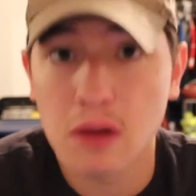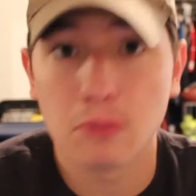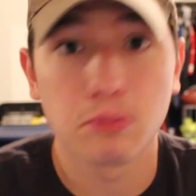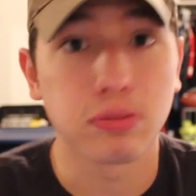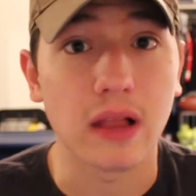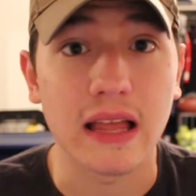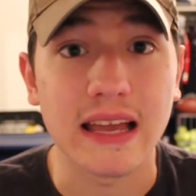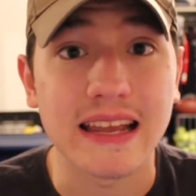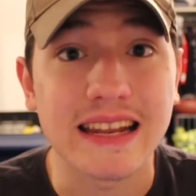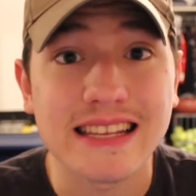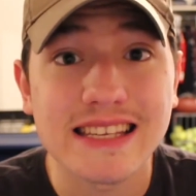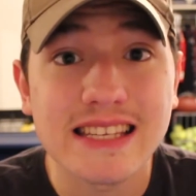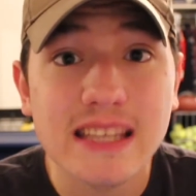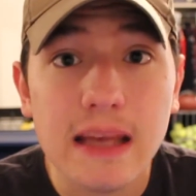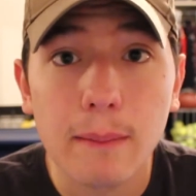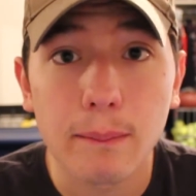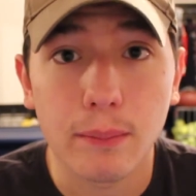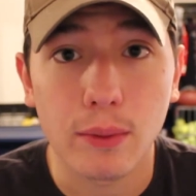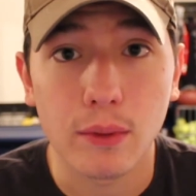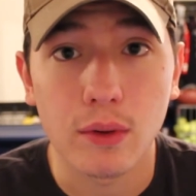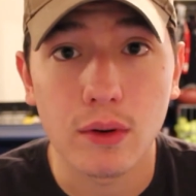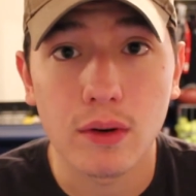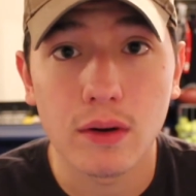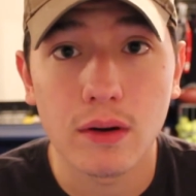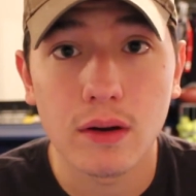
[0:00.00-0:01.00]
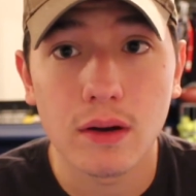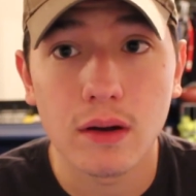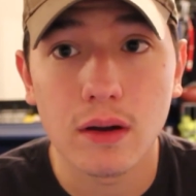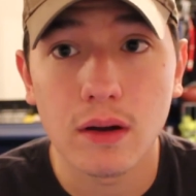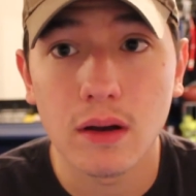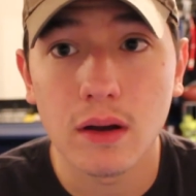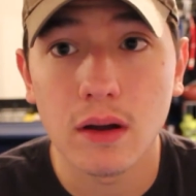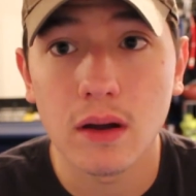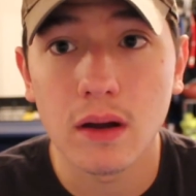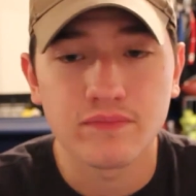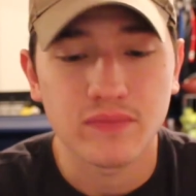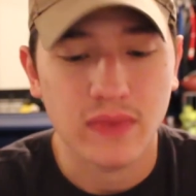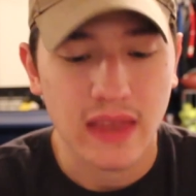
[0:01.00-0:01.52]
Plain and simple.
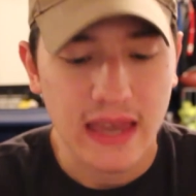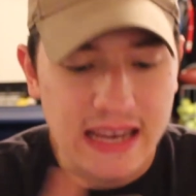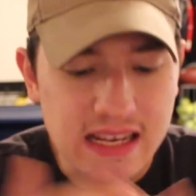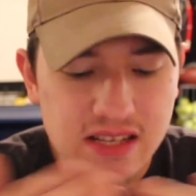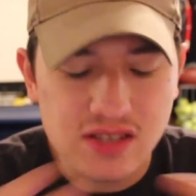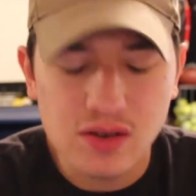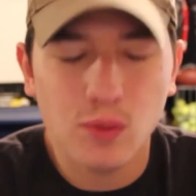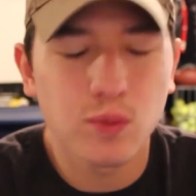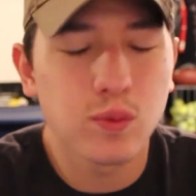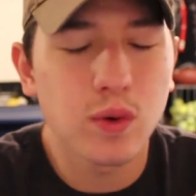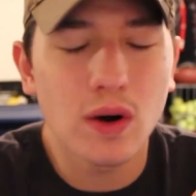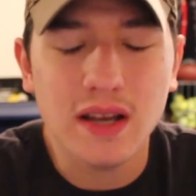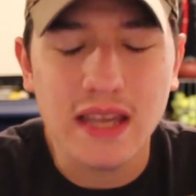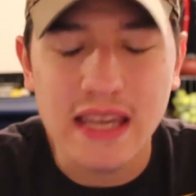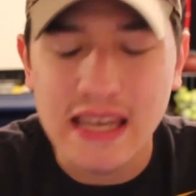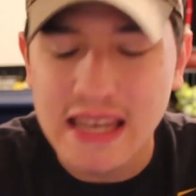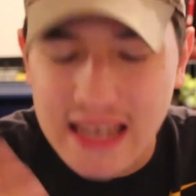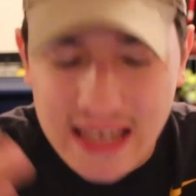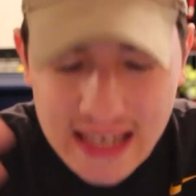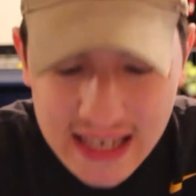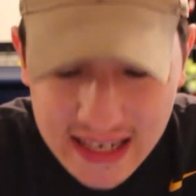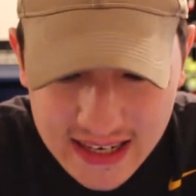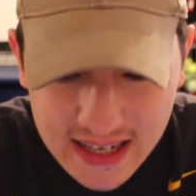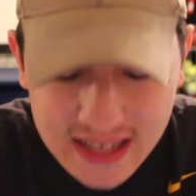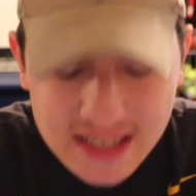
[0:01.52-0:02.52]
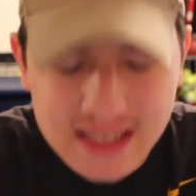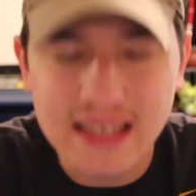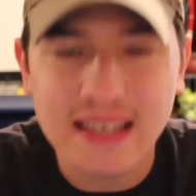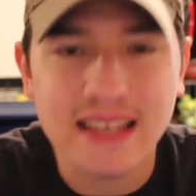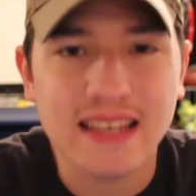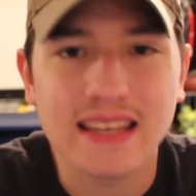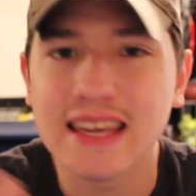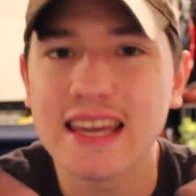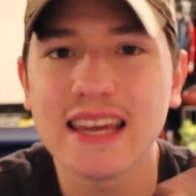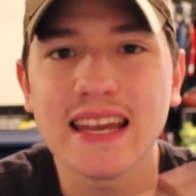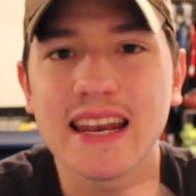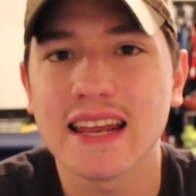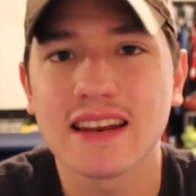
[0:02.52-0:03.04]
He's a rookie and he
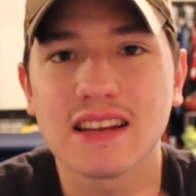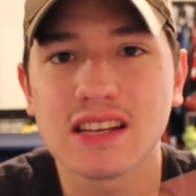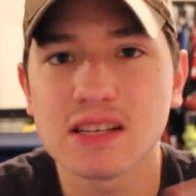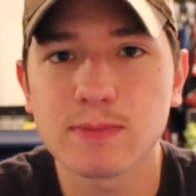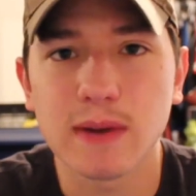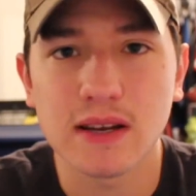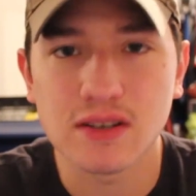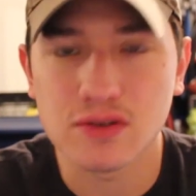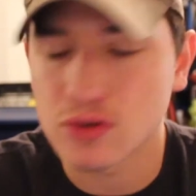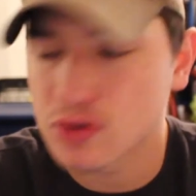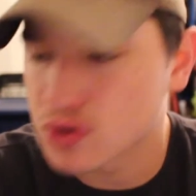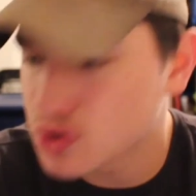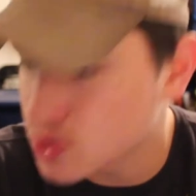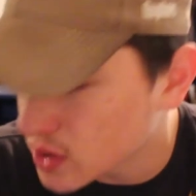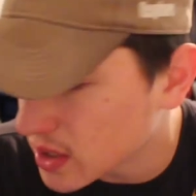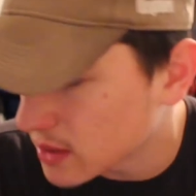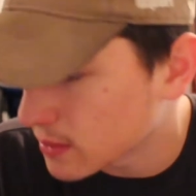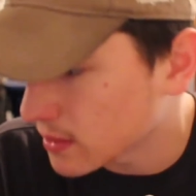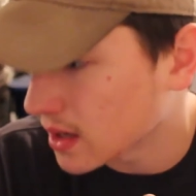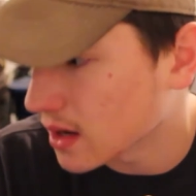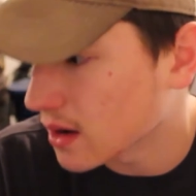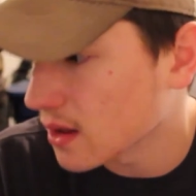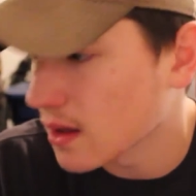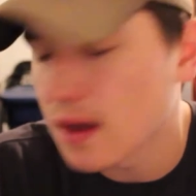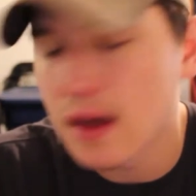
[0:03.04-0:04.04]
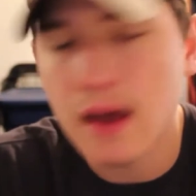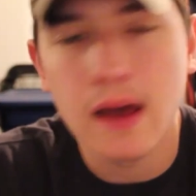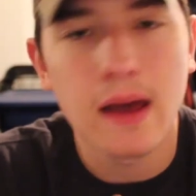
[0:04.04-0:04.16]
doesn't get any special treatment.